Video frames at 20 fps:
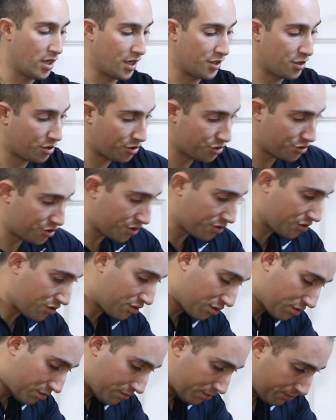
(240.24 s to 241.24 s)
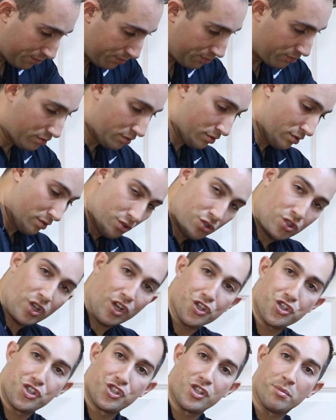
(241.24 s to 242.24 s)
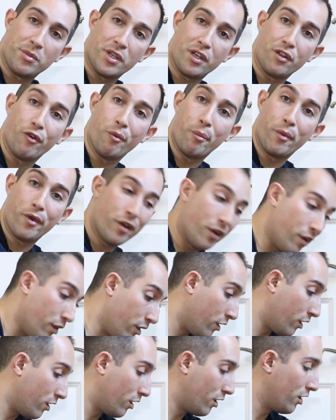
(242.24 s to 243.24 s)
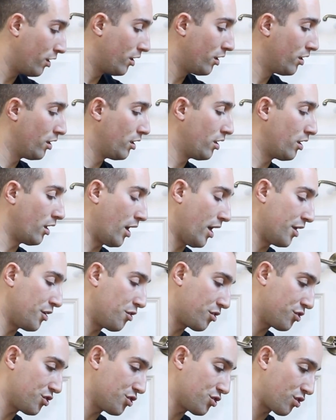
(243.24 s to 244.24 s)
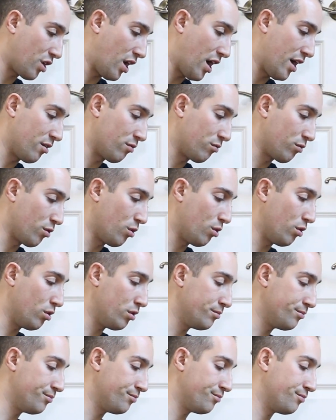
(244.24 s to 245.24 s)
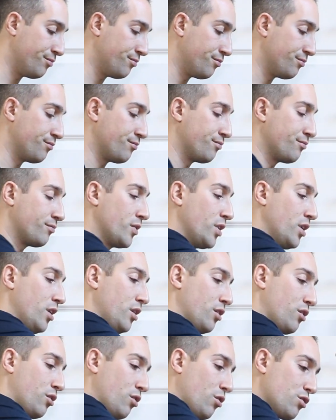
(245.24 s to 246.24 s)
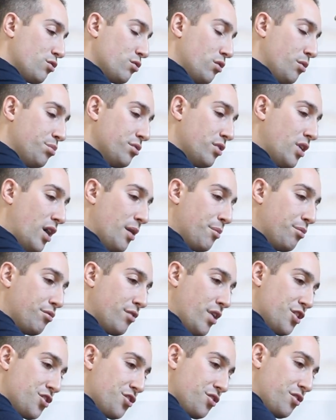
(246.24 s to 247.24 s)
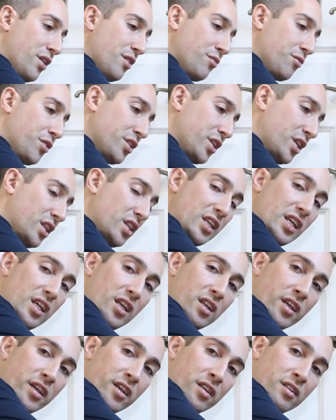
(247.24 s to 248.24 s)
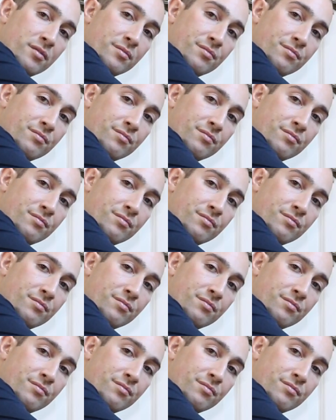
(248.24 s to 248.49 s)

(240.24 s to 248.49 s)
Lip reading: and you can just gotta shimmy a little bit, and you could just kind of roll. You could also apply pressure and really lean in.